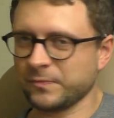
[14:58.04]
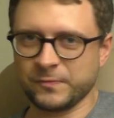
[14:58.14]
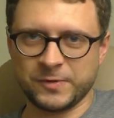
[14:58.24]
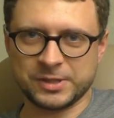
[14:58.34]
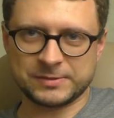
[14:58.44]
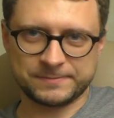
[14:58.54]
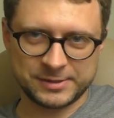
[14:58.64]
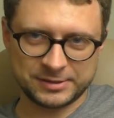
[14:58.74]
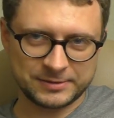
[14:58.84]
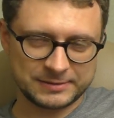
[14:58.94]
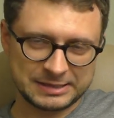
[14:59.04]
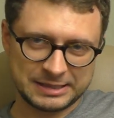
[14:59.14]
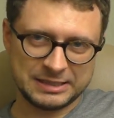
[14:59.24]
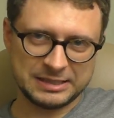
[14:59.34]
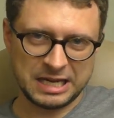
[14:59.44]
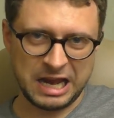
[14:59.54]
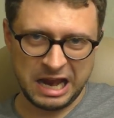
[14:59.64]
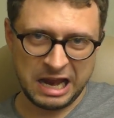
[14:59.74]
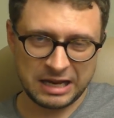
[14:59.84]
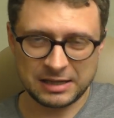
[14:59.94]
was just,
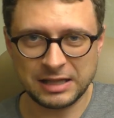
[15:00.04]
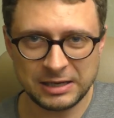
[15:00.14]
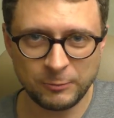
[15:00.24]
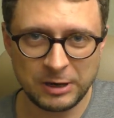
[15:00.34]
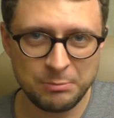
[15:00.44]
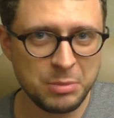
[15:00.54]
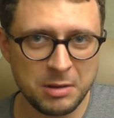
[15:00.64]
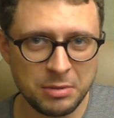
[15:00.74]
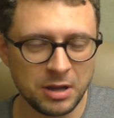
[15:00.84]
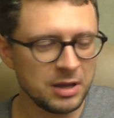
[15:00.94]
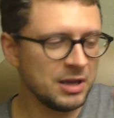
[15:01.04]
yeah, lightweight baby.